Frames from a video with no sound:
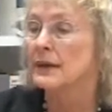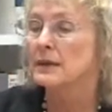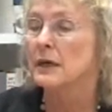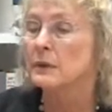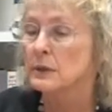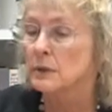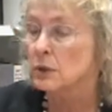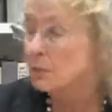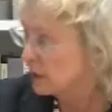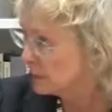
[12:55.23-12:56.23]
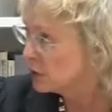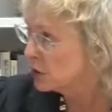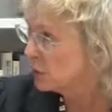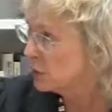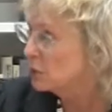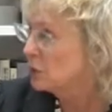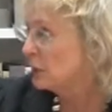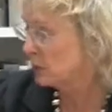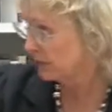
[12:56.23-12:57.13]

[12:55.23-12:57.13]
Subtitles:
that's how department chair would do it.